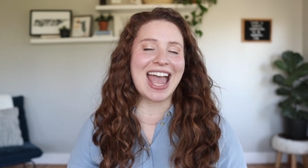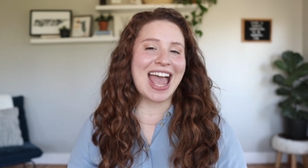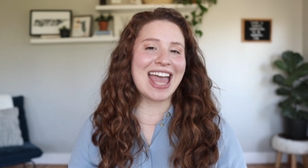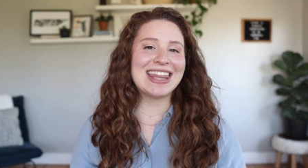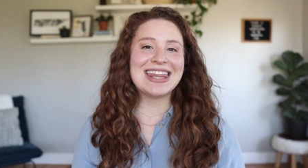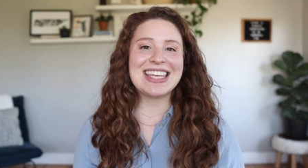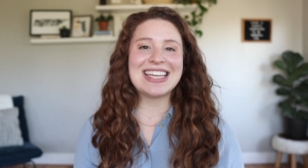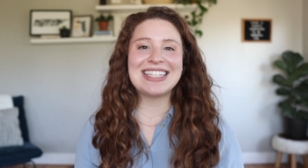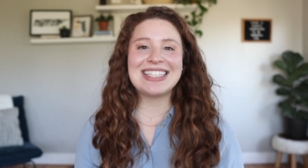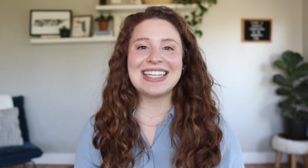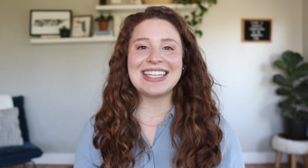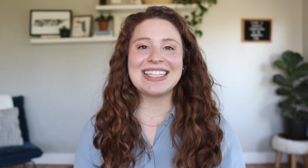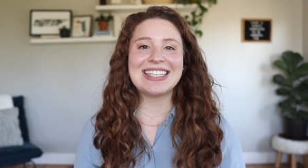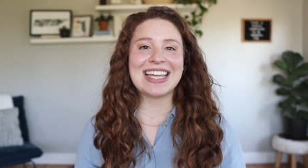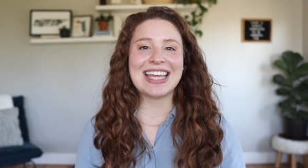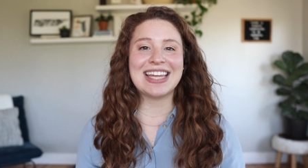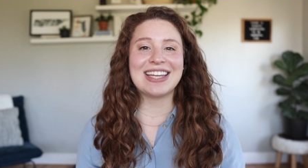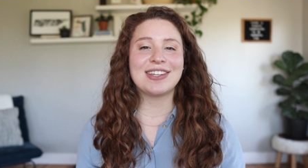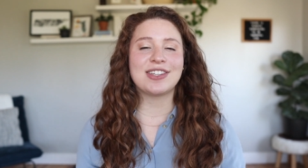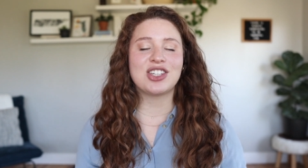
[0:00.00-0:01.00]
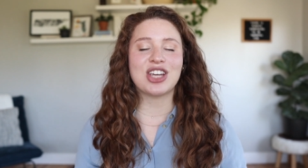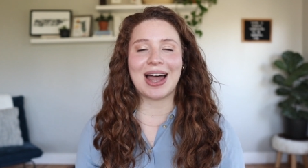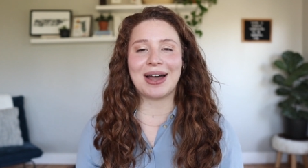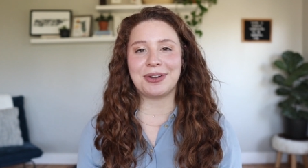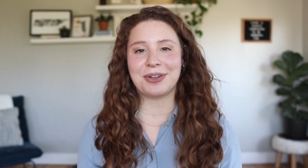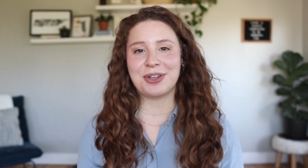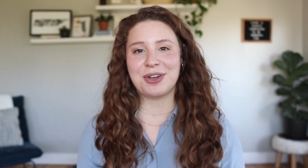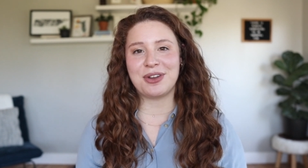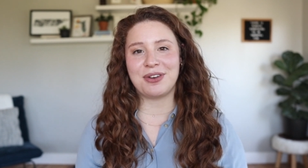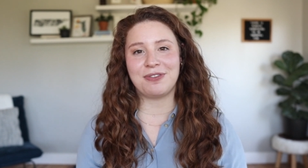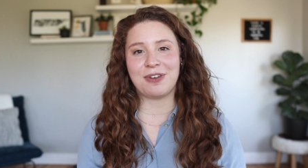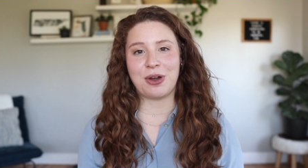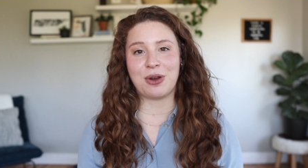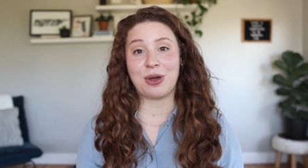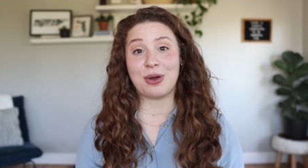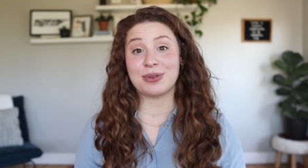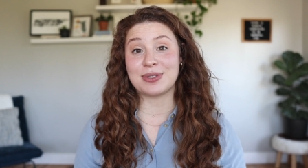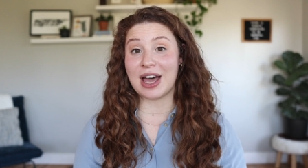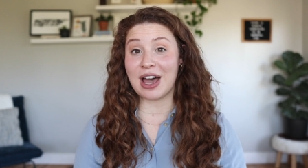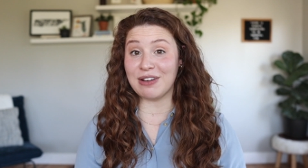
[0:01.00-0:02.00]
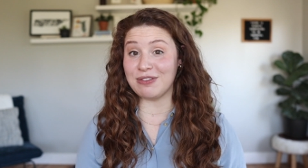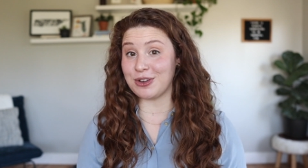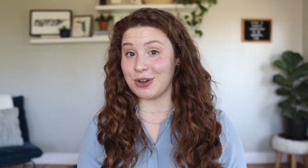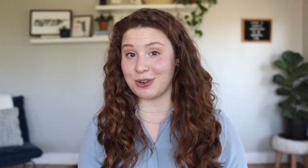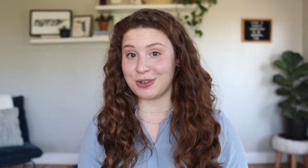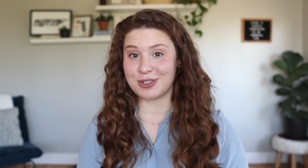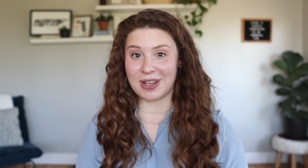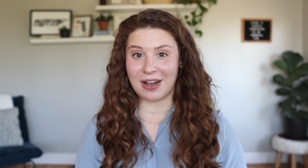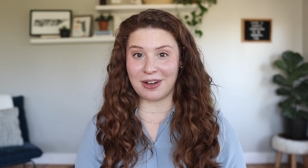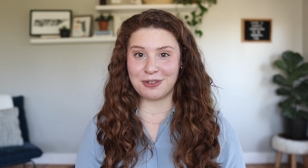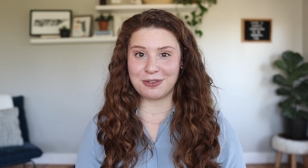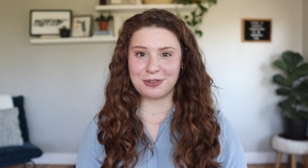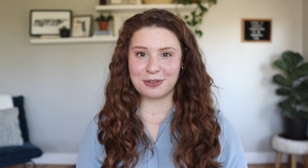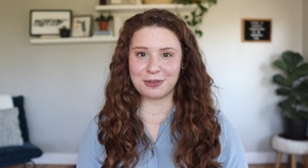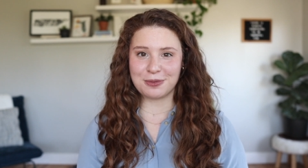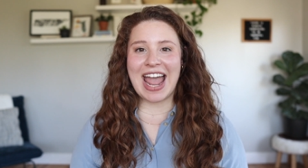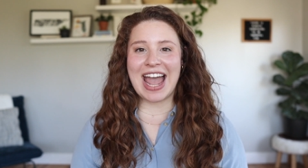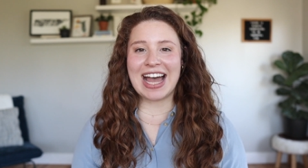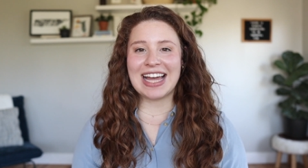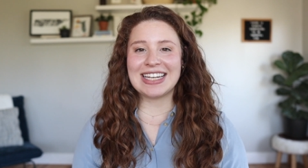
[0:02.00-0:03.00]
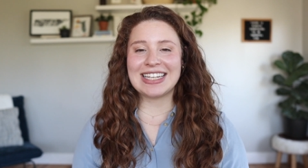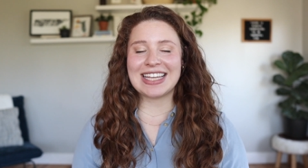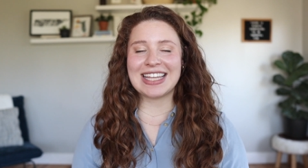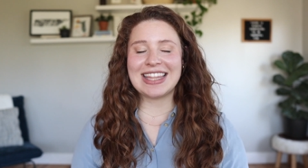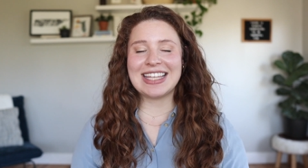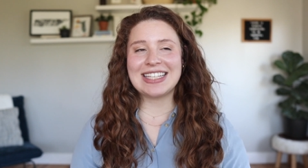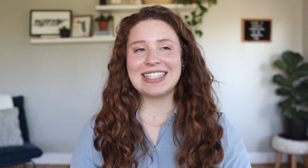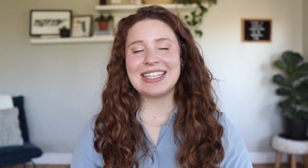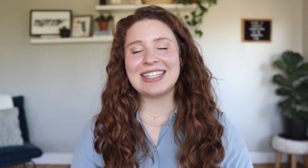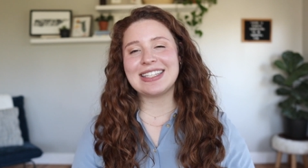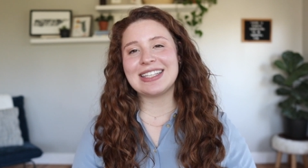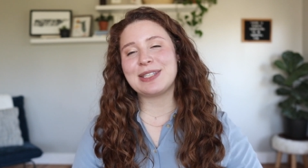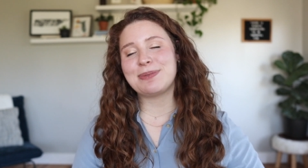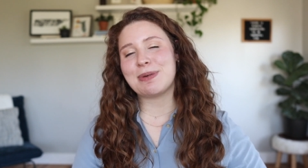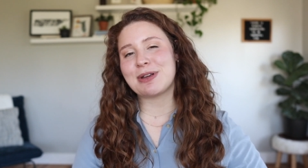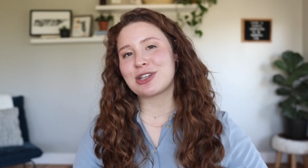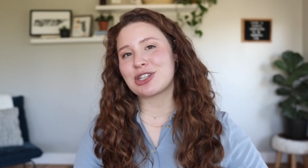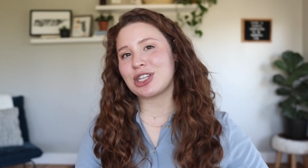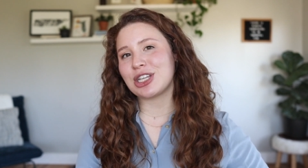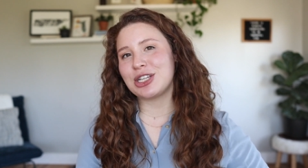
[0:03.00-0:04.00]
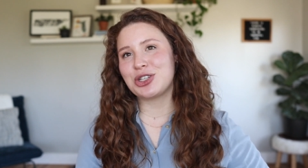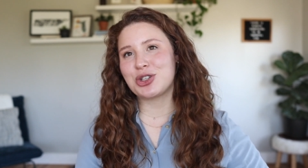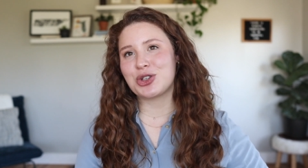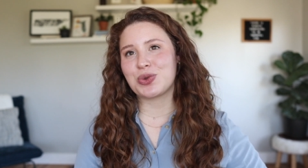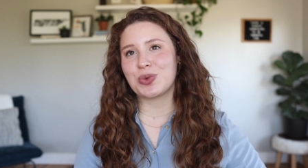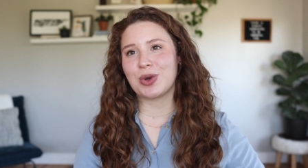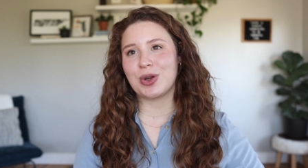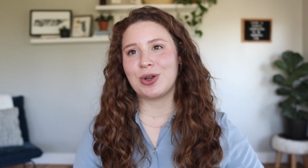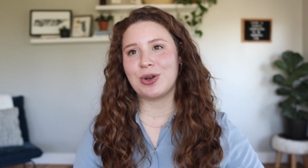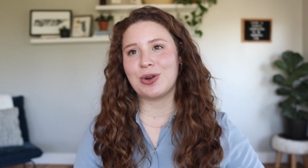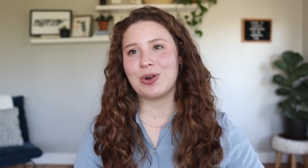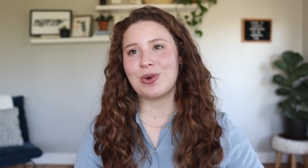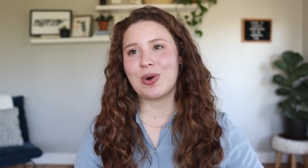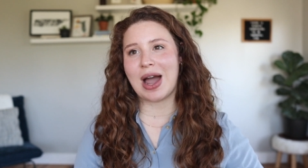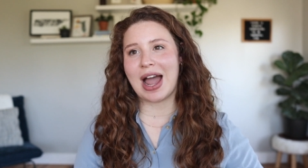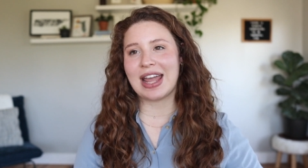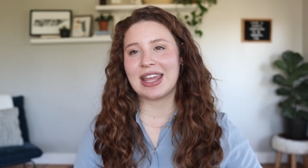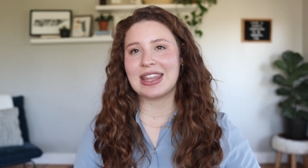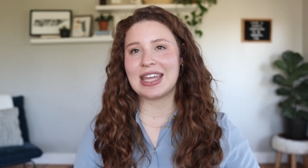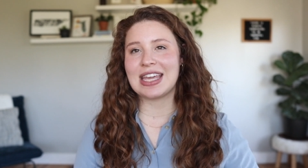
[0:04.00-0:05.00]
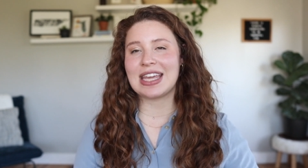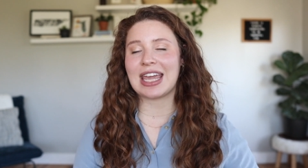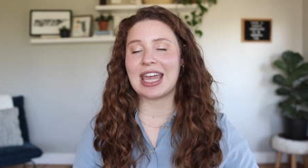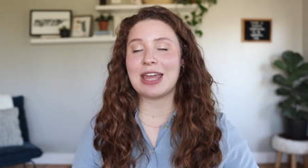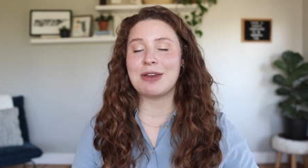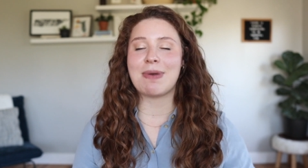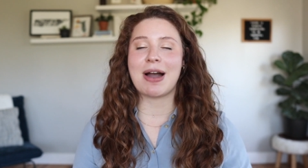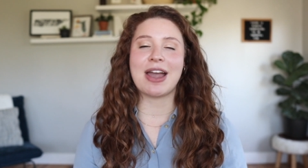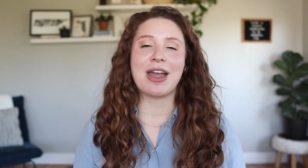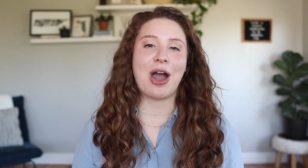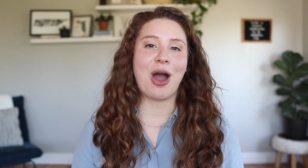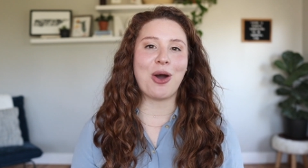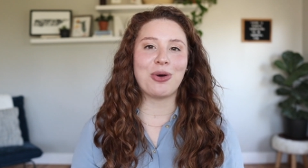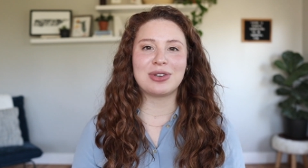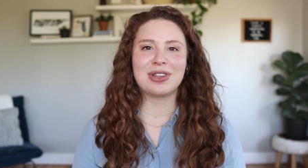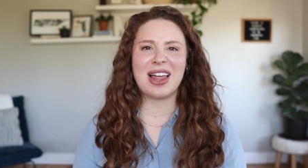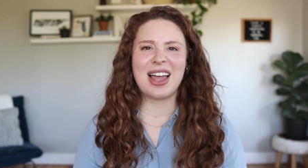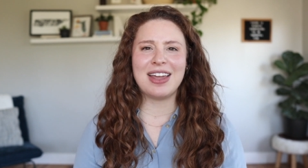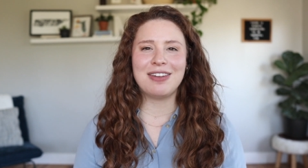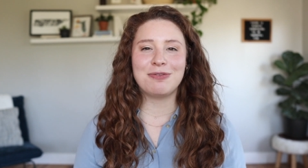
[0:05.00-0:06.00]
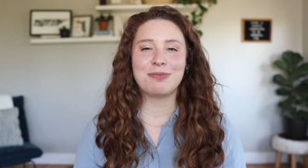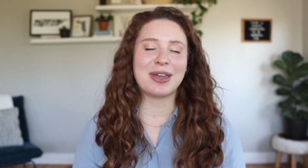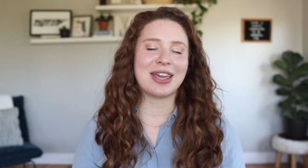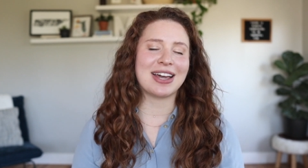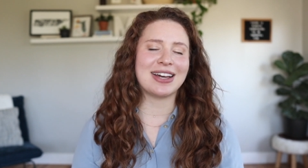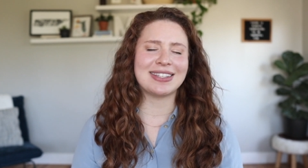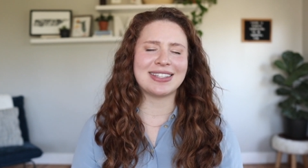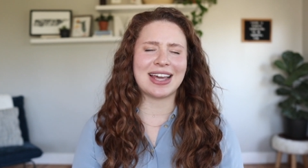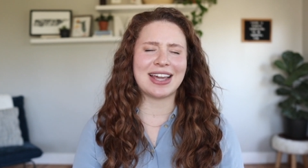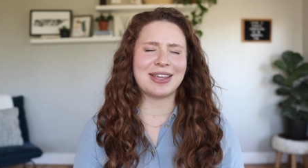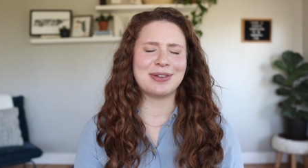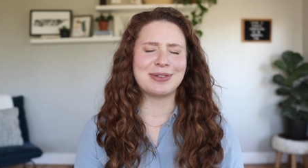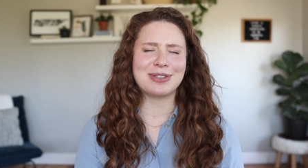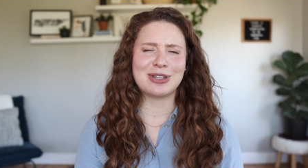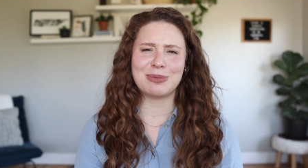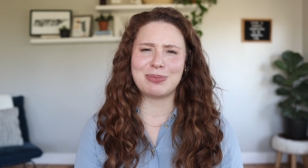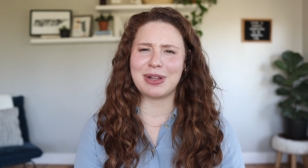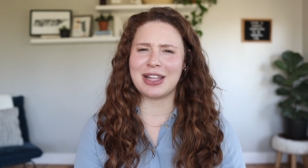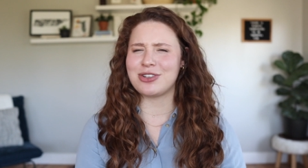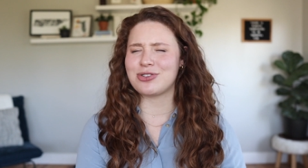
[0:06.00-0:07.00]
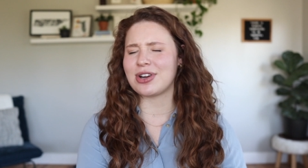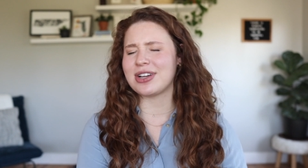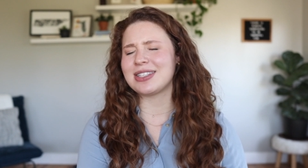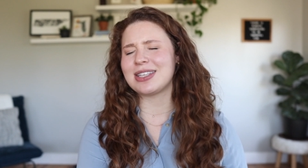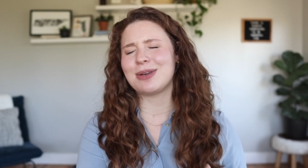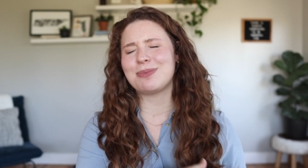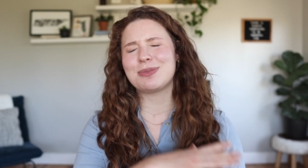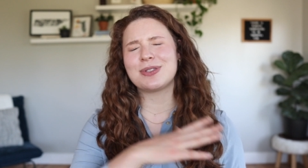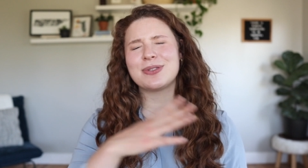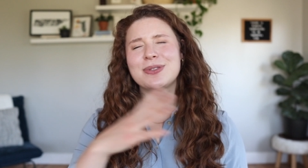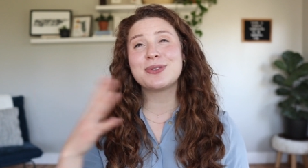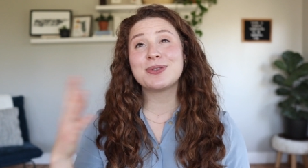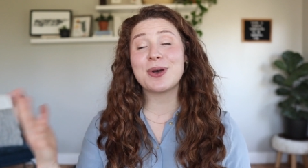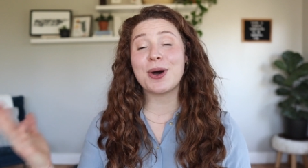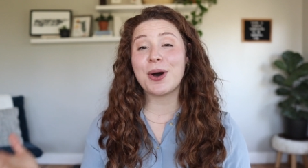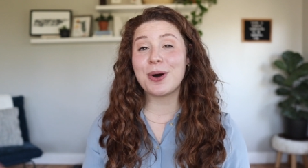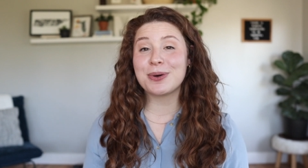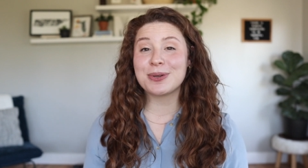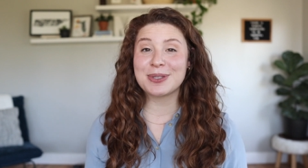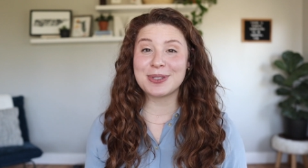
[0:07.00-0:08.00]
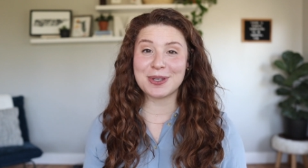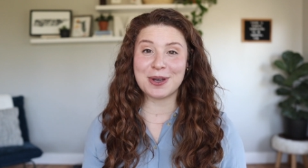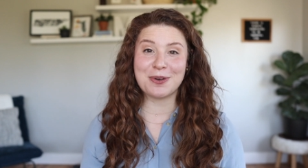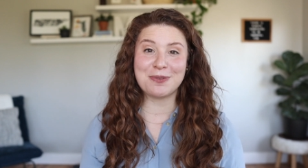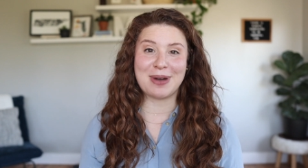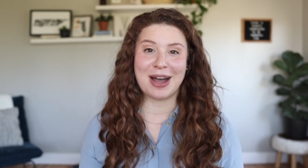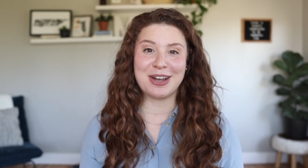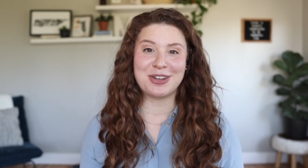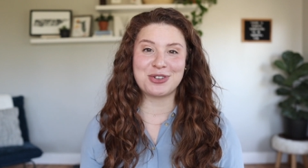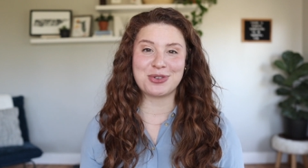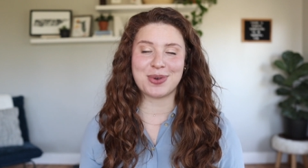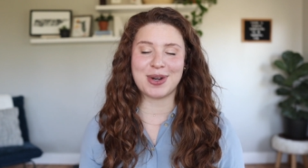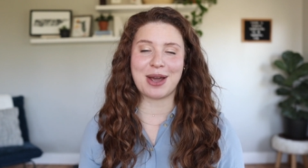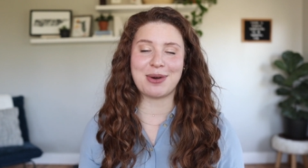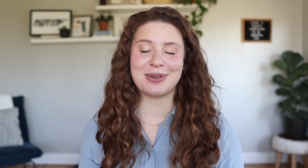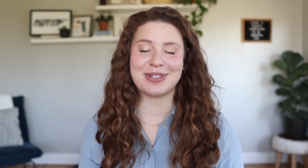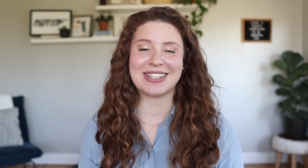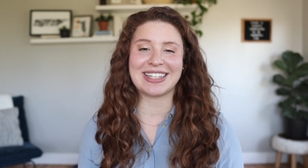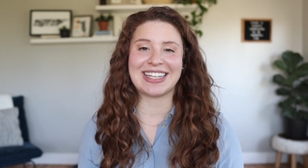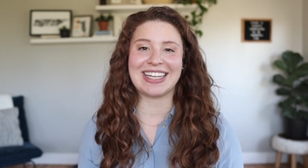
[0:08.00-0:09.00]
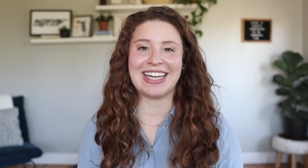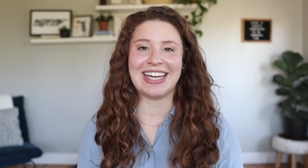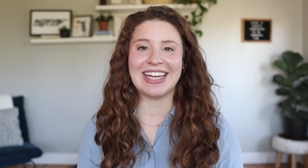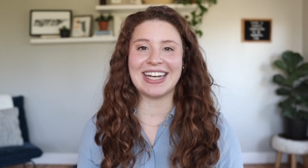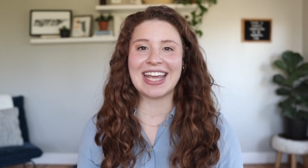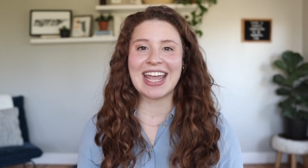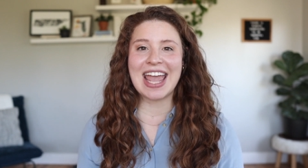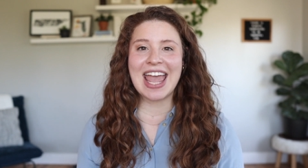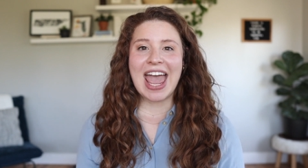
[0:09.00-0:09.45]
And this is in childhood photos of yourself. And this is especially true, I think, in my own life because I used to play dress up so, so much when I was a kid.